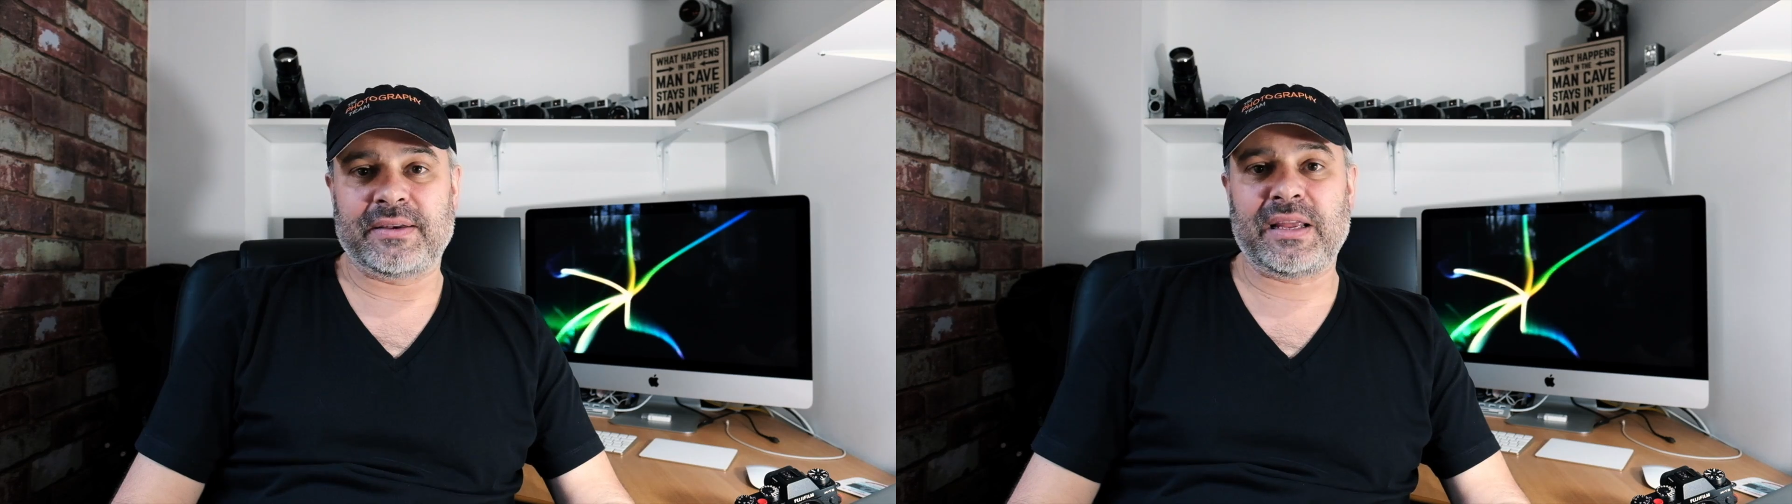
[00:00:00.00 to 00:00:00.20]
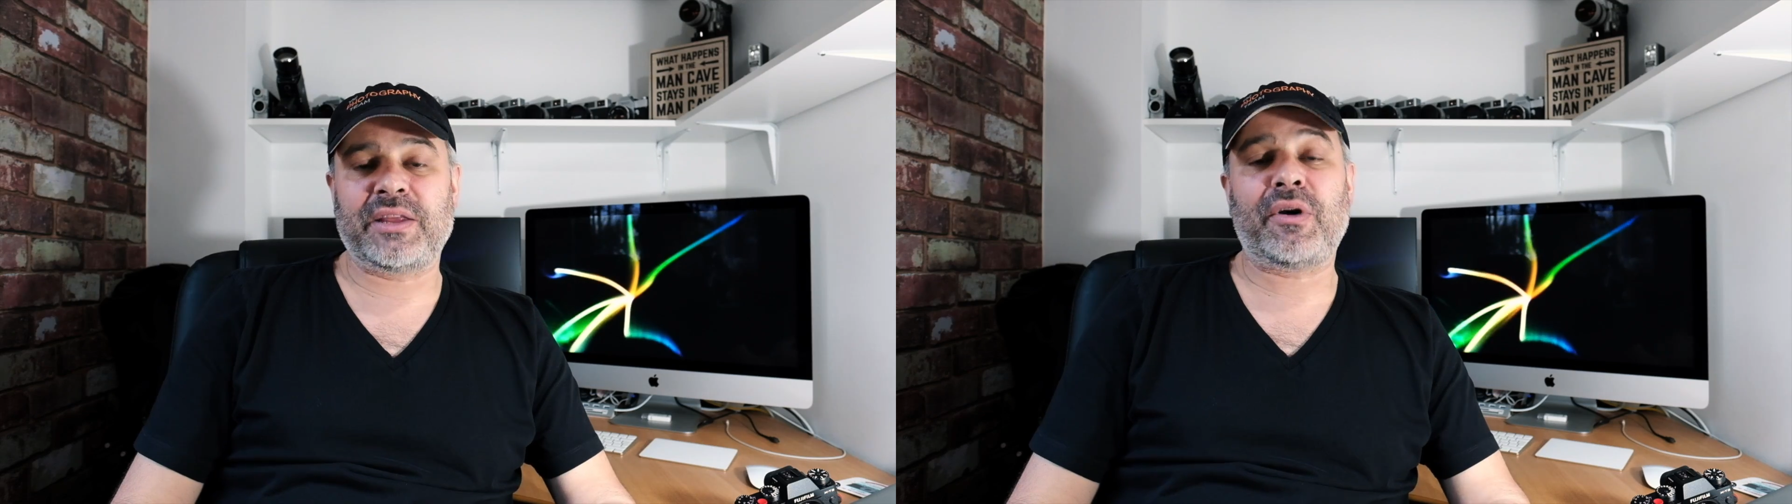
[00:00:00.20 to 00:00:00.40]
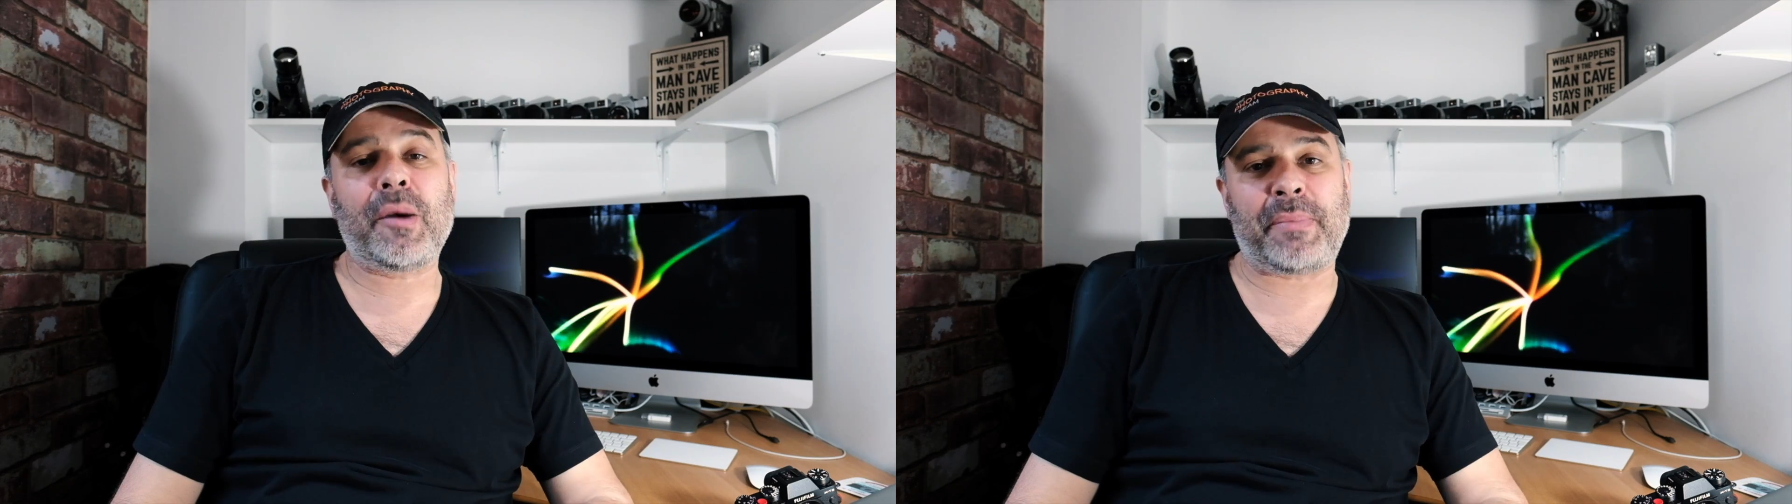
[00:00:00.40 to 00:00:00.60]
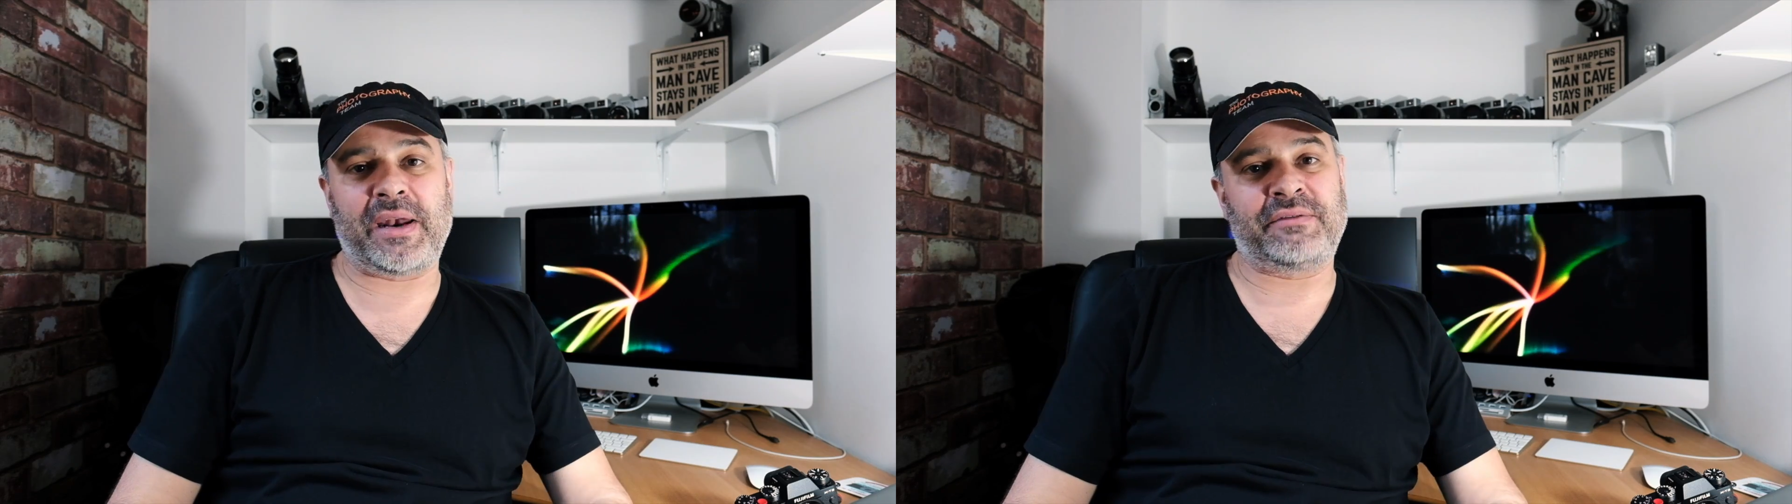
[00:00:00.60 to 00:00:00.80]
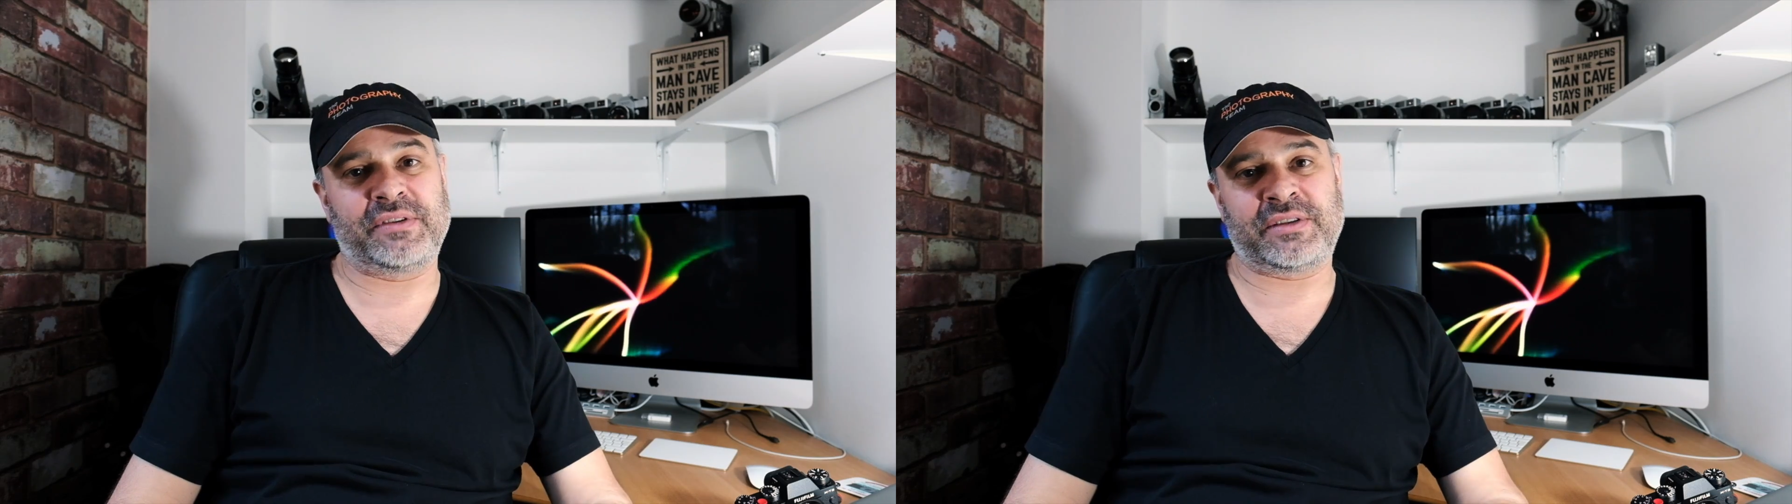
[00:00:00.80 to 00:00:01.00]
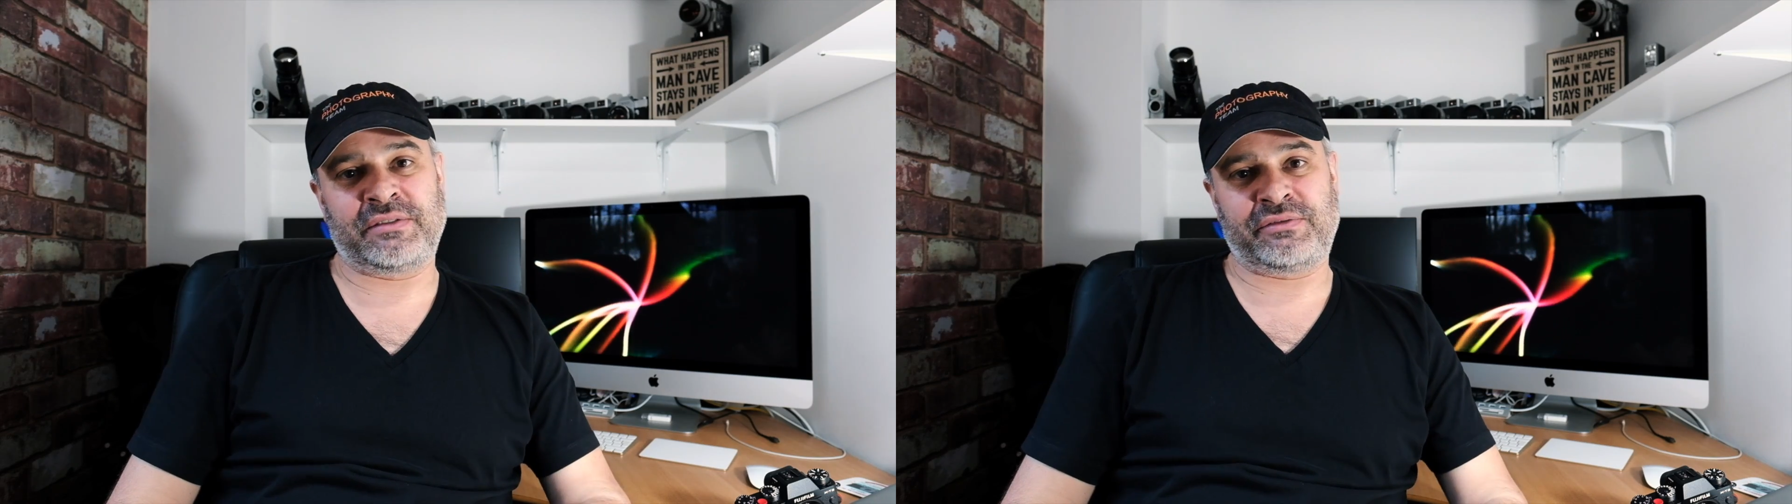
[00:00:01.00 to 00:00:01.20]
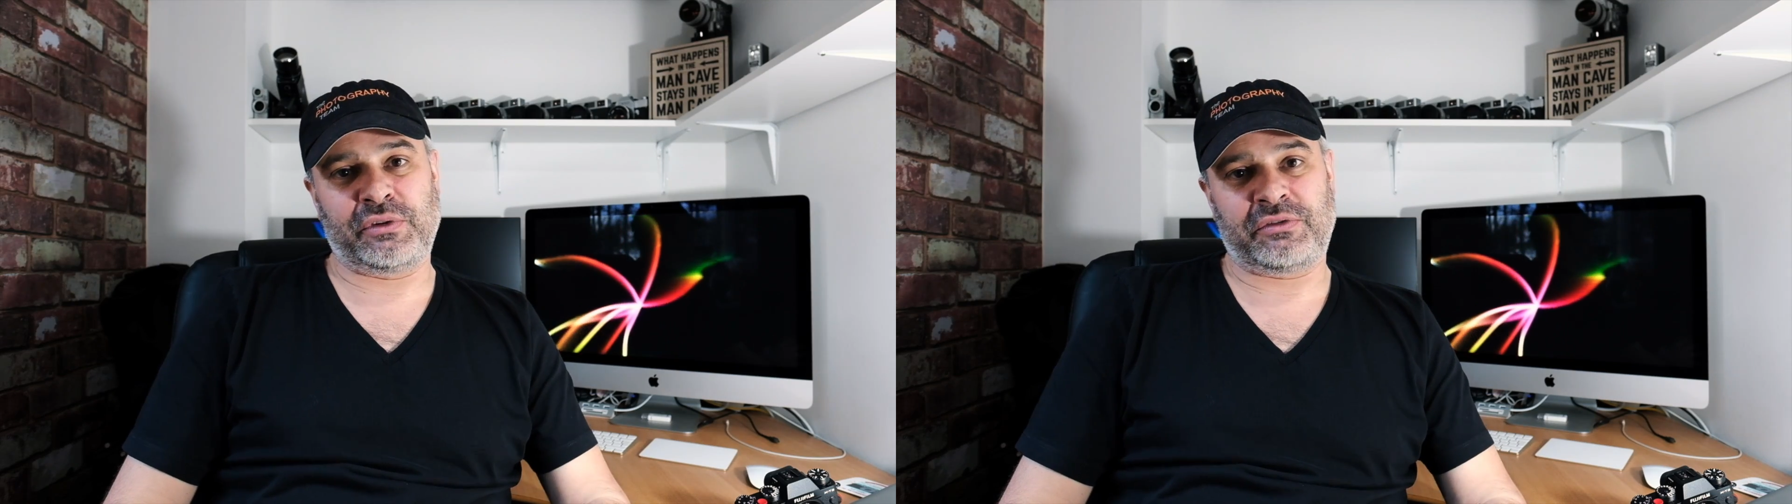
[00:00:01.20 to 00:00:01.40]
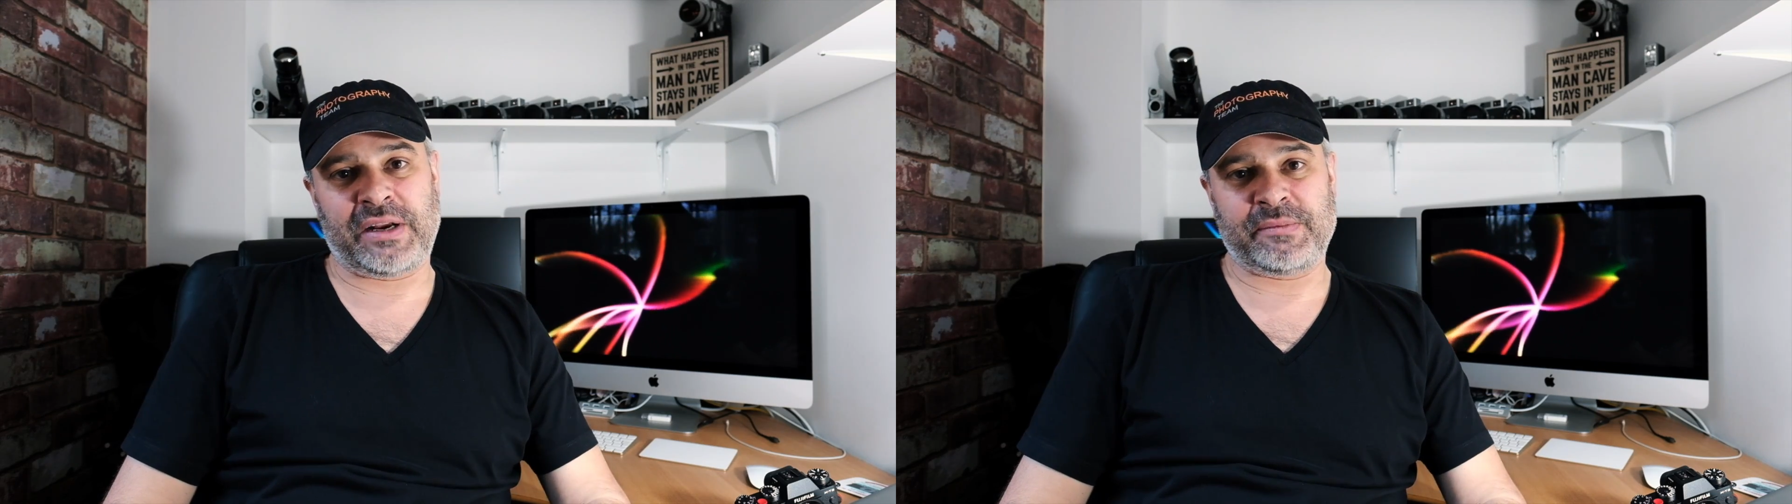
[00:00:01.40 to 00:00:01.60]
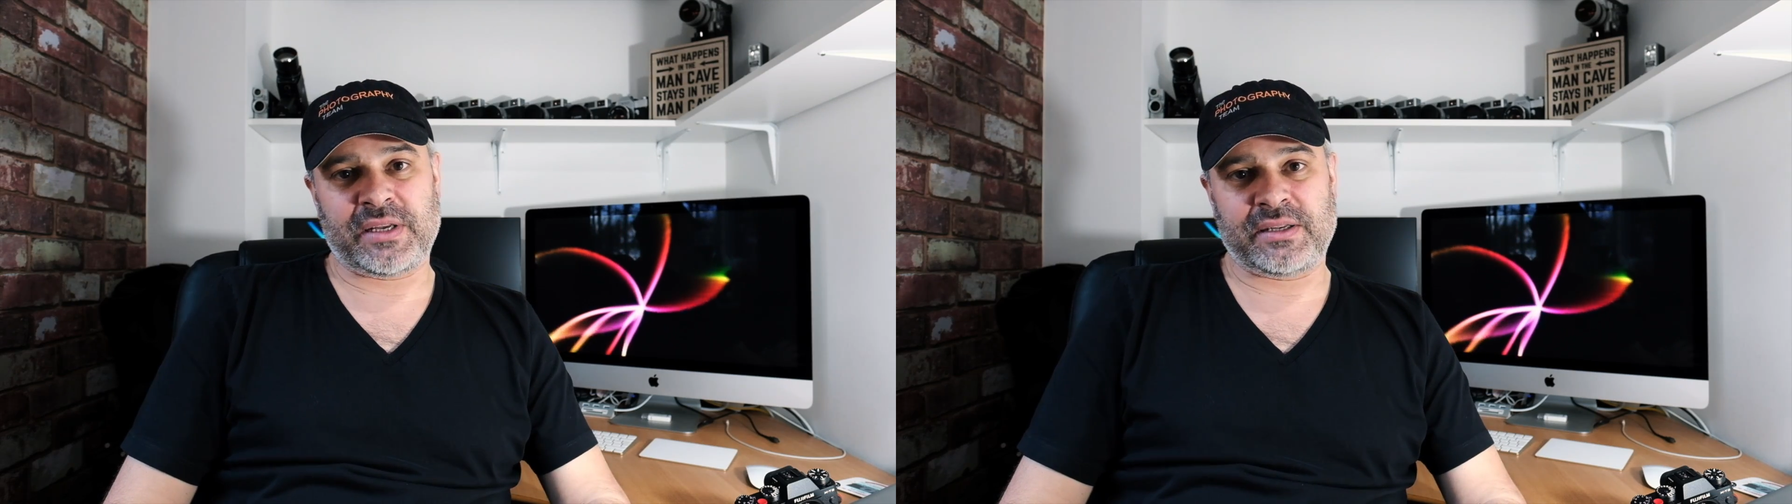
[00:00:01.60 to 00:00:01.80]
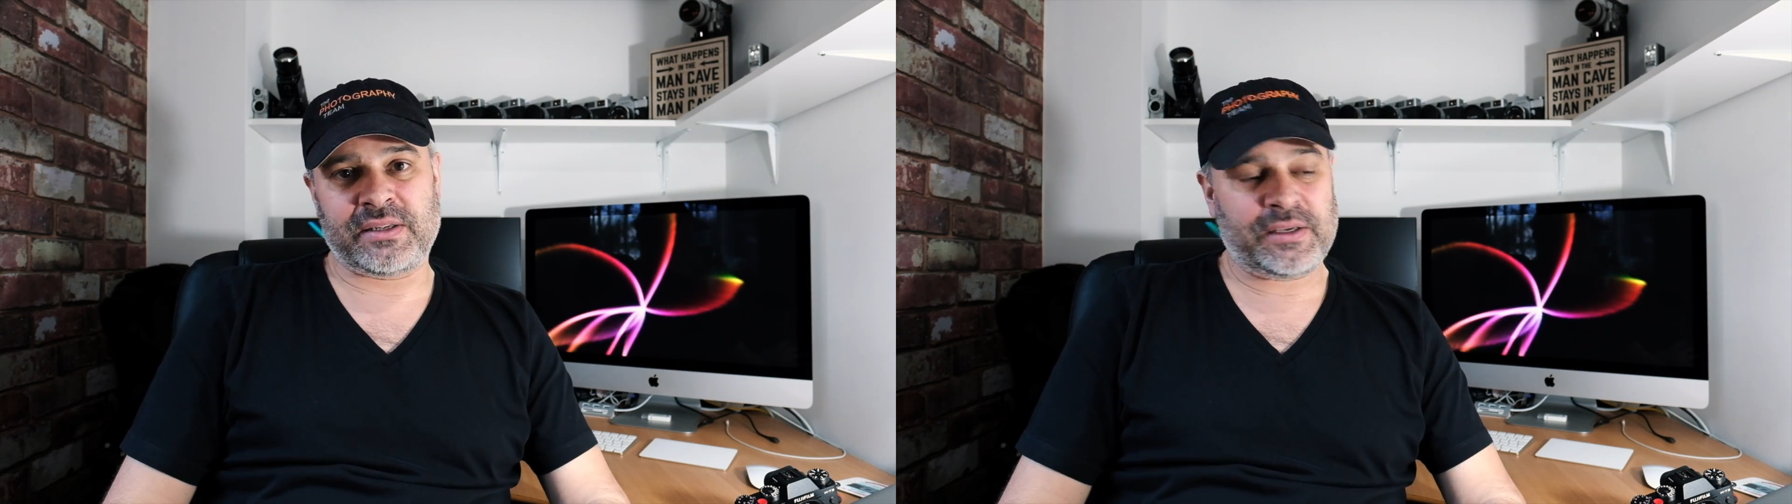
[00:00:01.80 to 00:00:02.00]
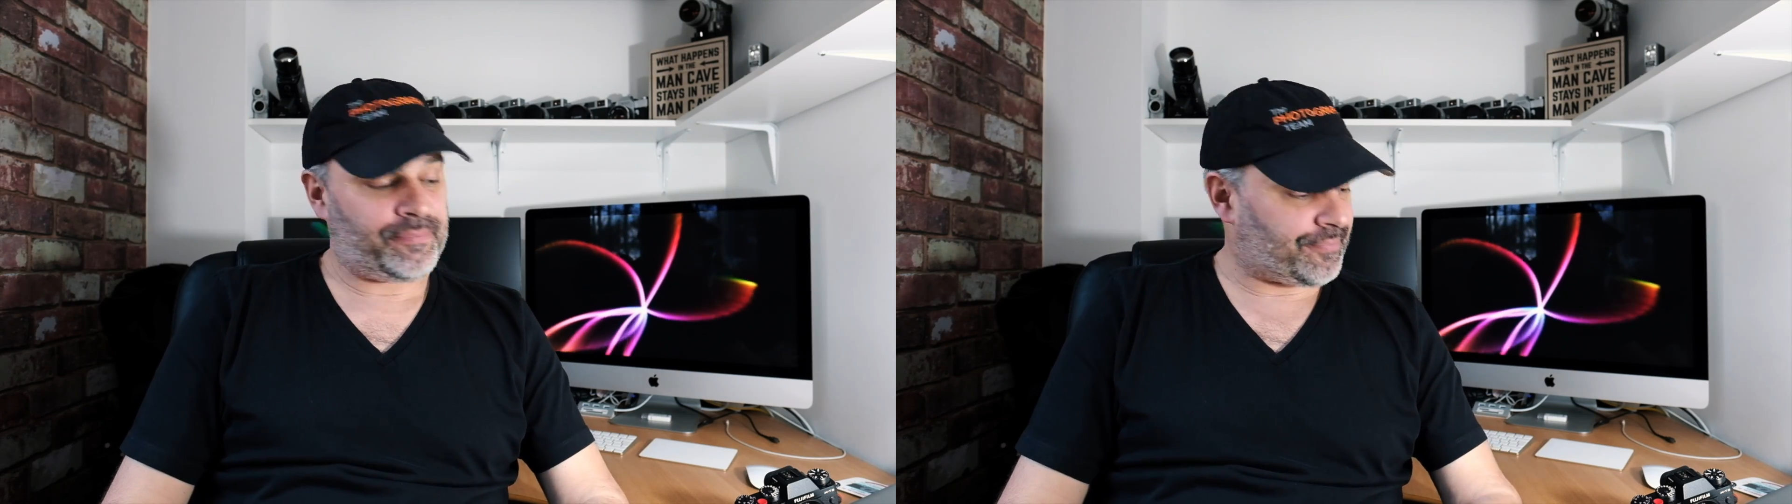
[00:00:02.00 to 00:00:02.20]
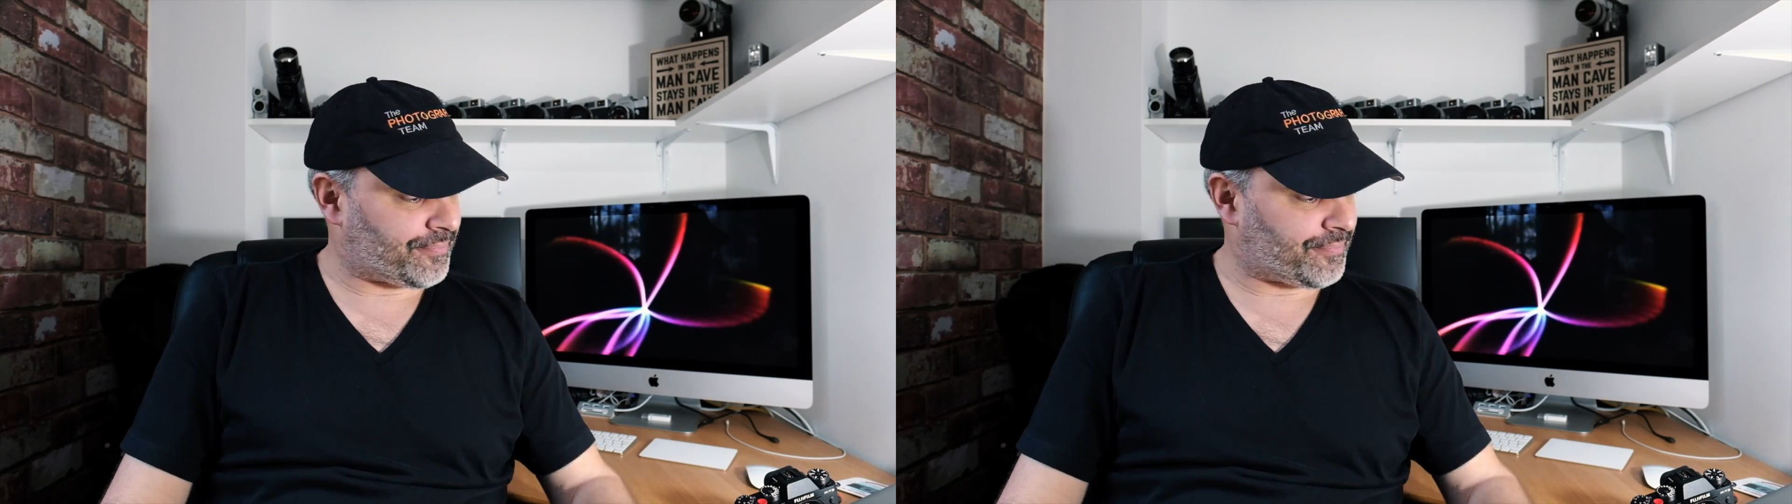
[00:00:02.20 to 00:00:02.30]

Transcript: Now there are benefits of the full frame sensor,